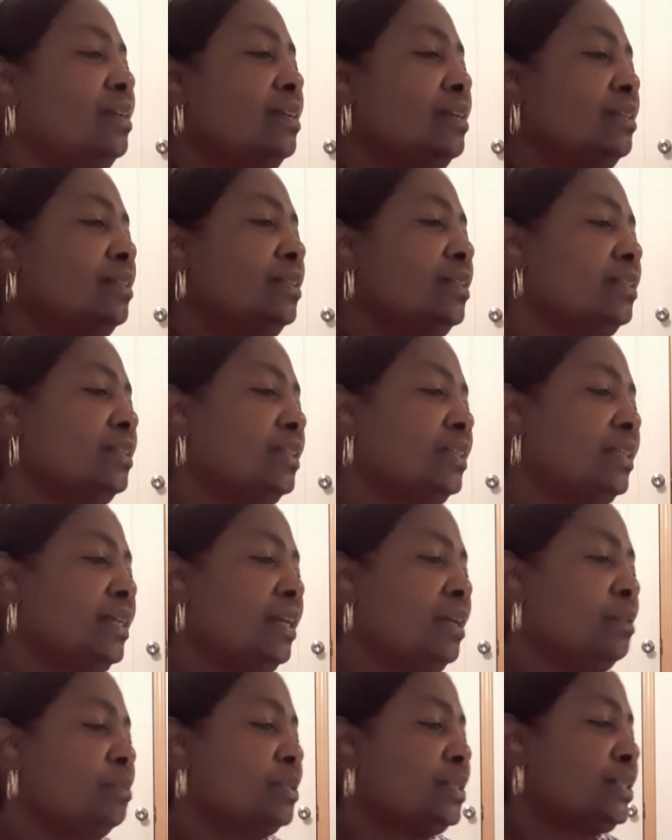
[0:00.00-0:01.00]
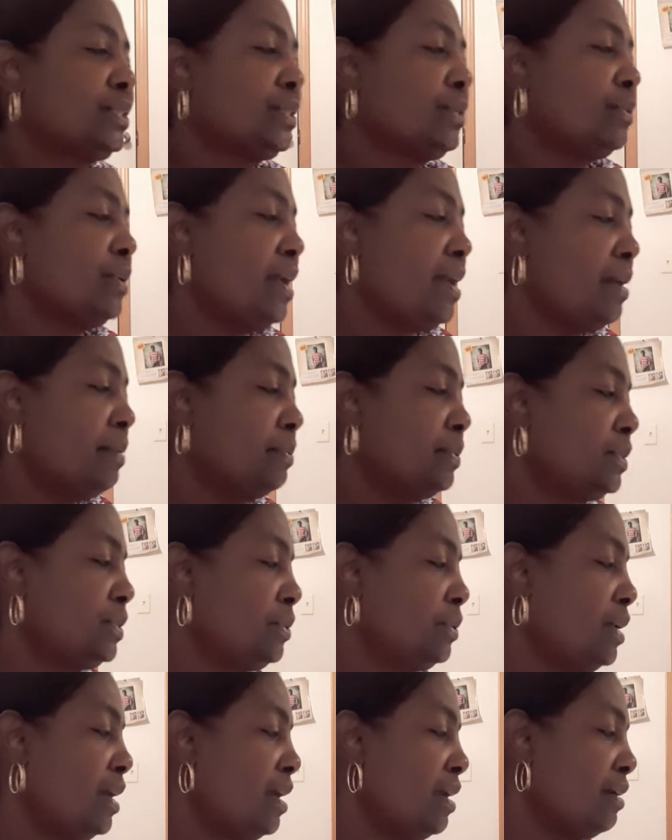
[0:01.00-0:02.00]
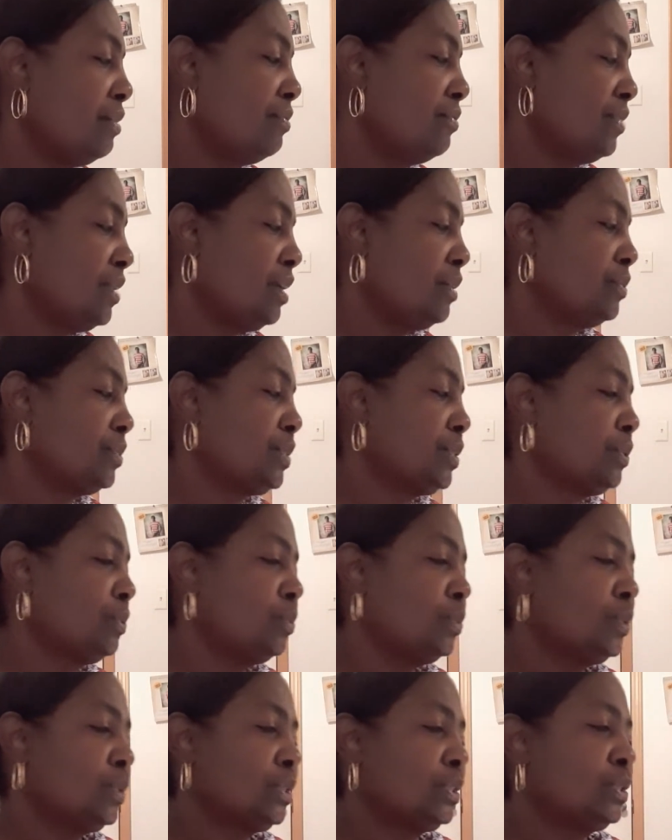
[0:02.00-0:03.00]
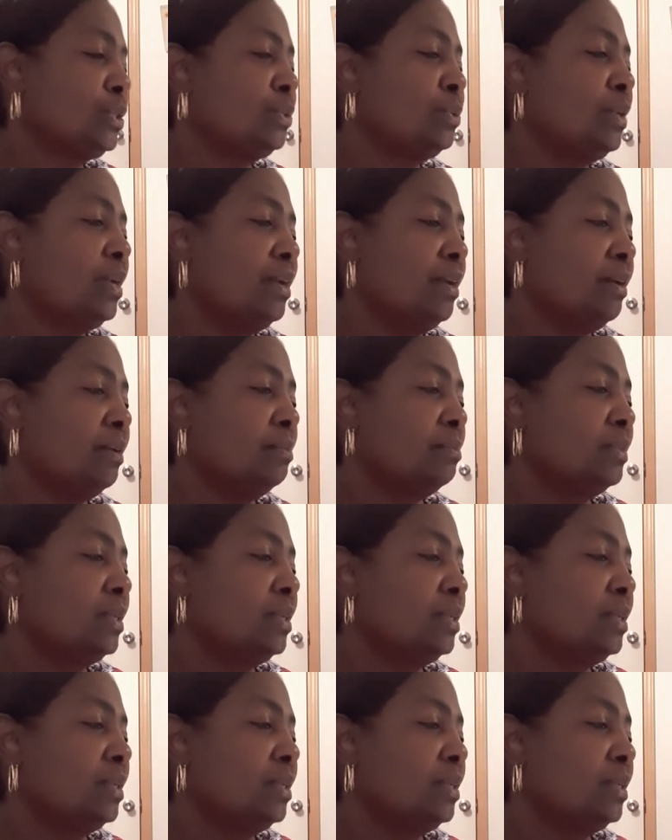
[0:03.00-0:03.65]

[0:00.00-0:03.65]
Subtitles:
Little Lamb was so happy to have found someone to help.